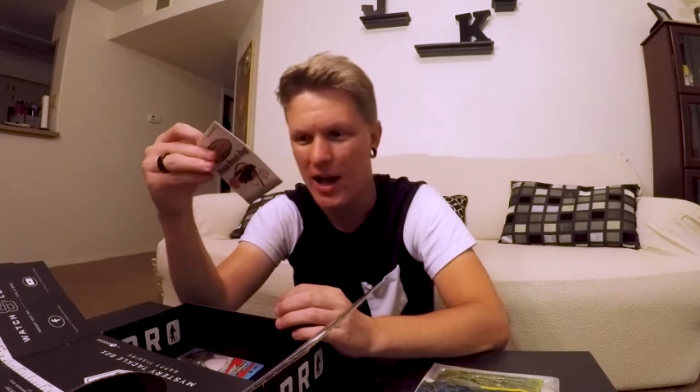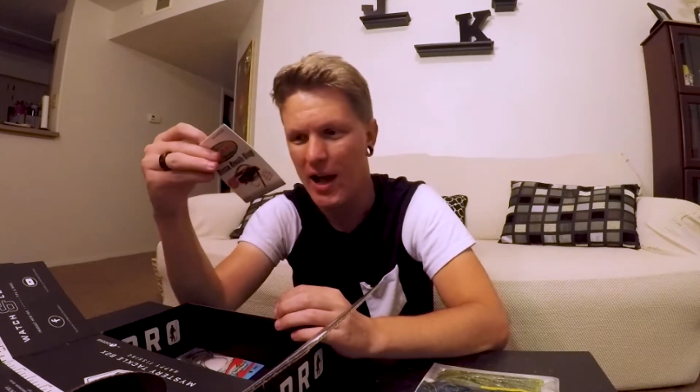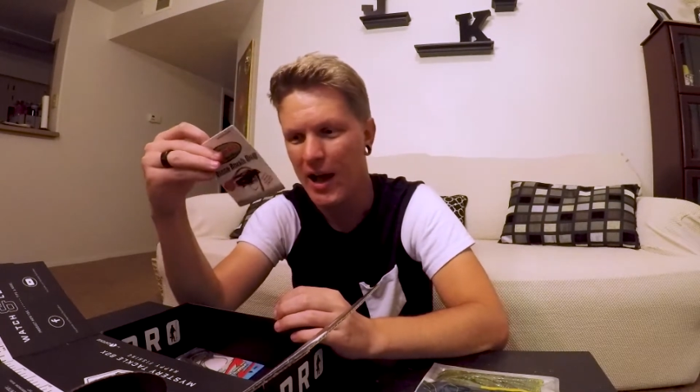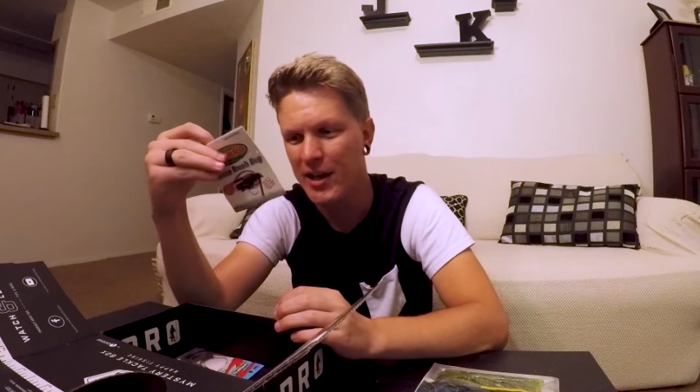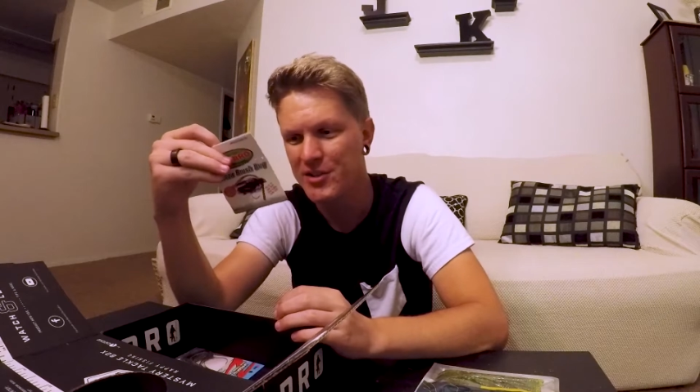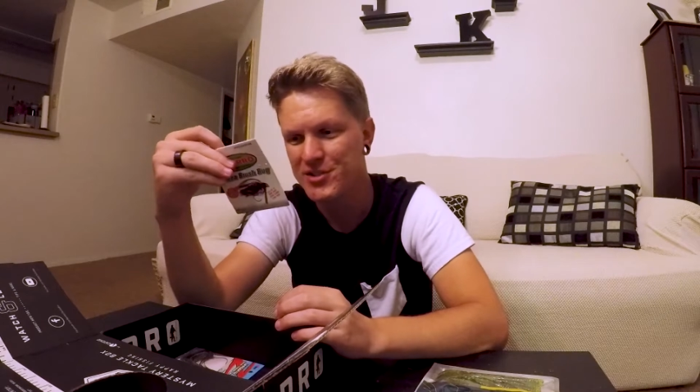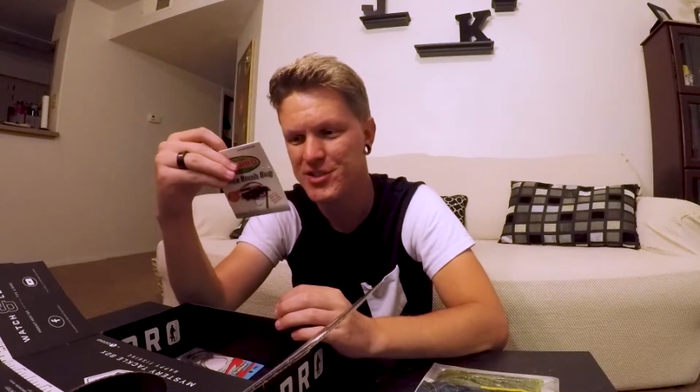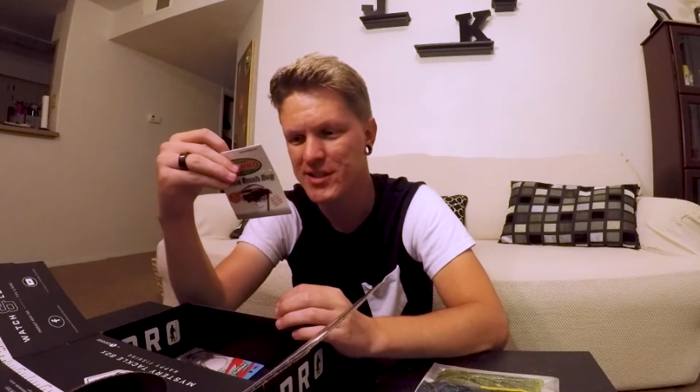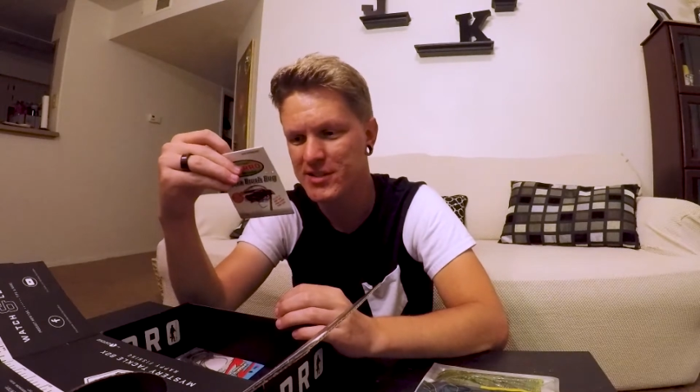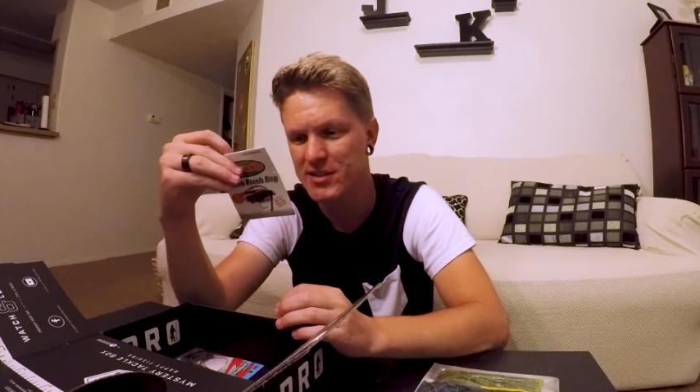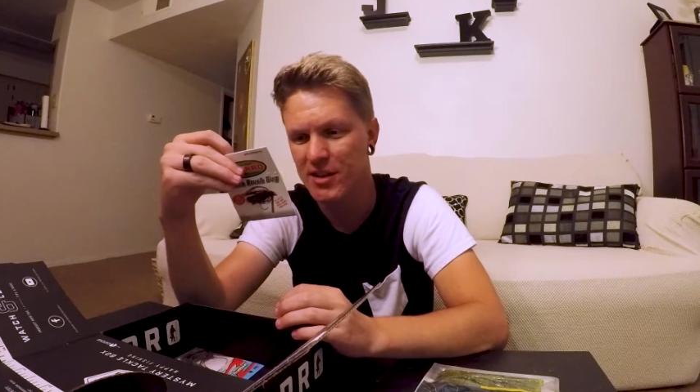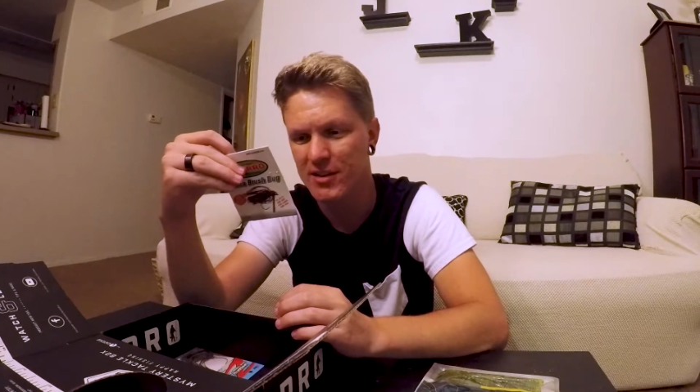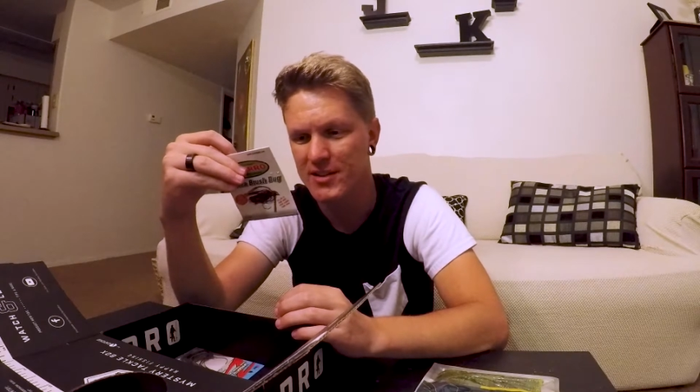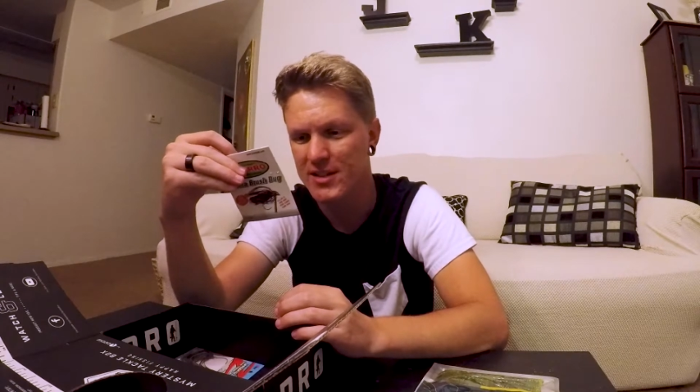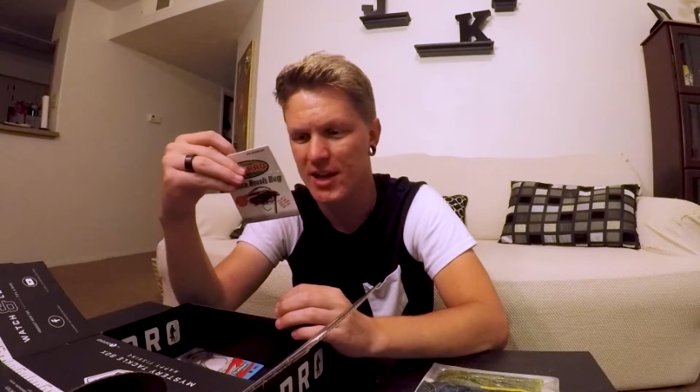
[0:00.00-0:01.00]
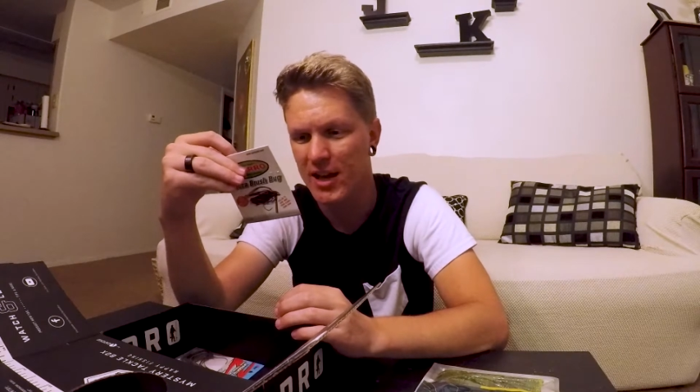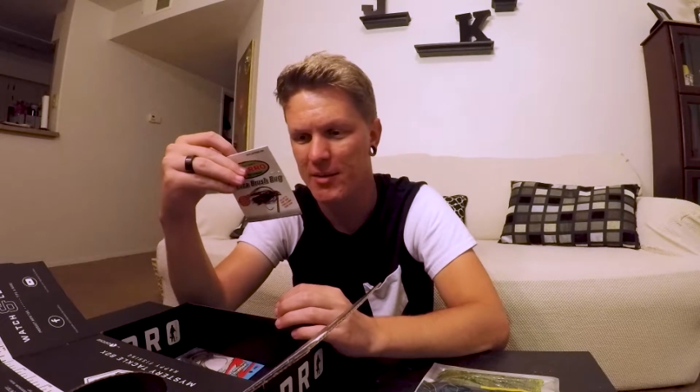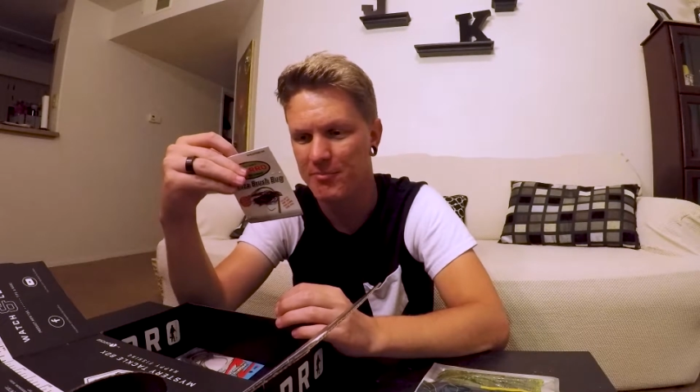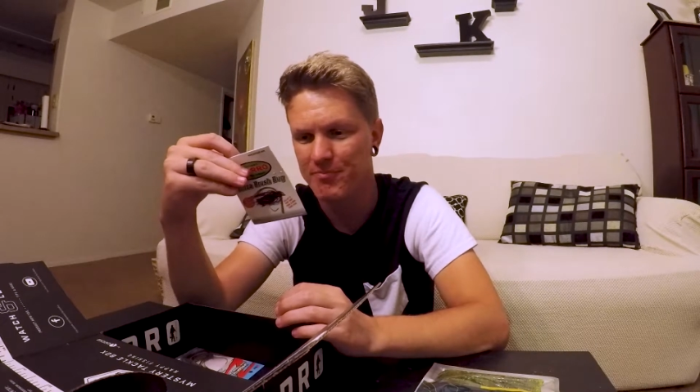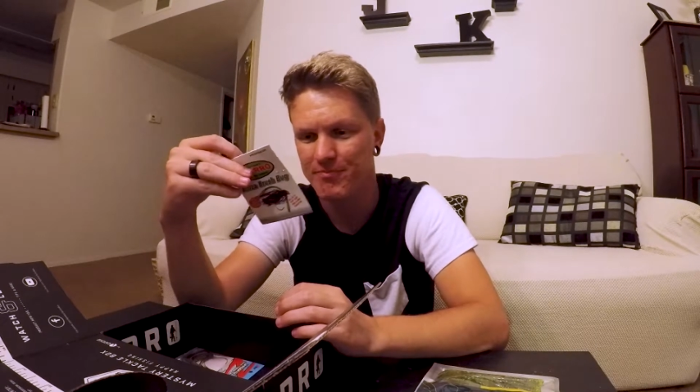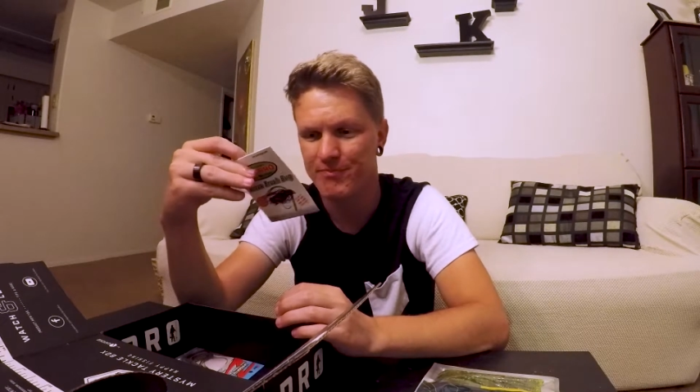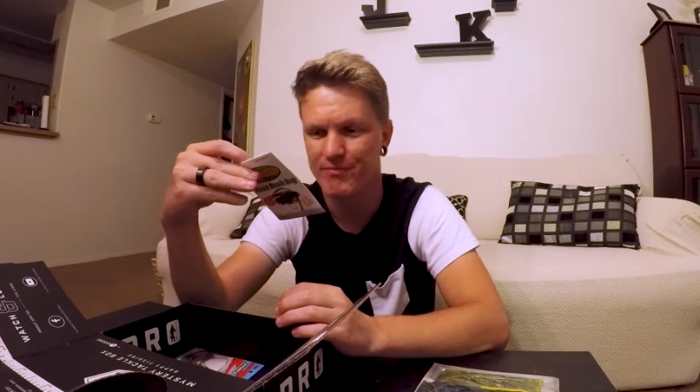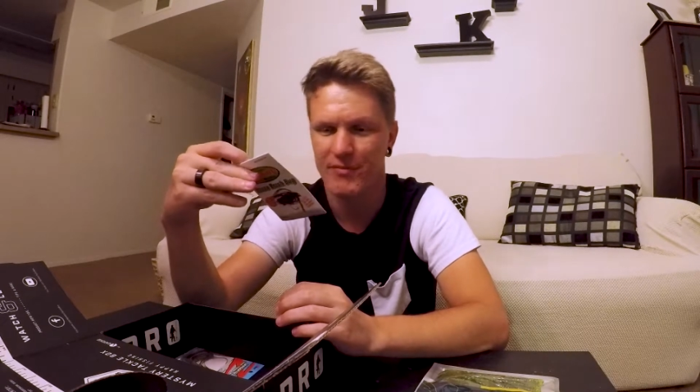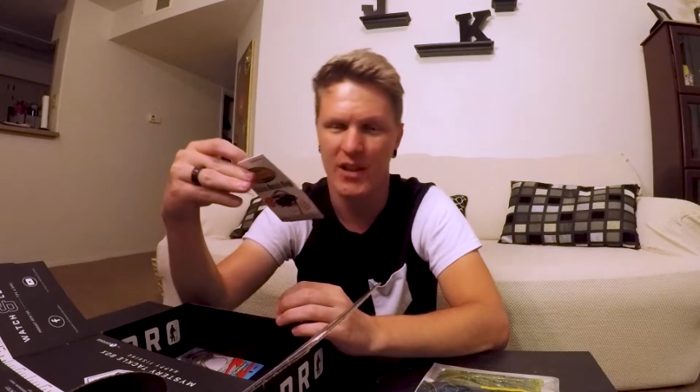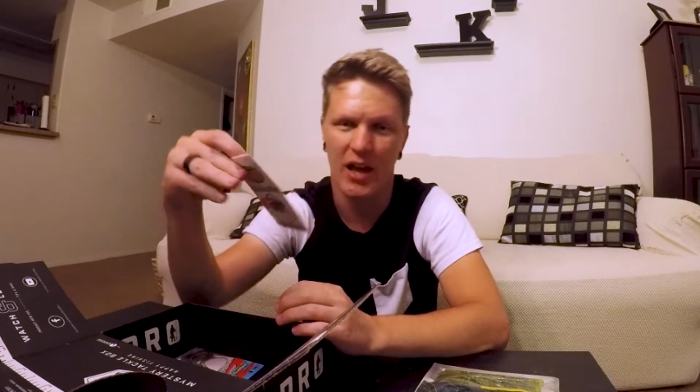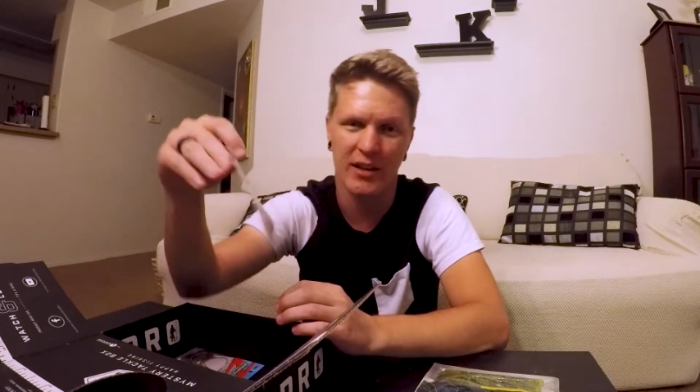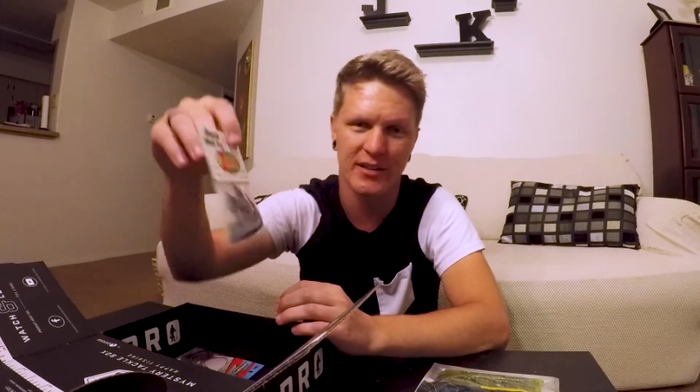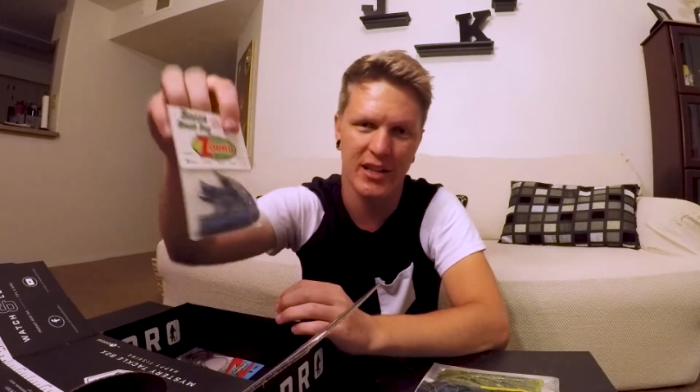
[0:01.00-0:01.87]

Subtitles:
I use jigs all the time. I'll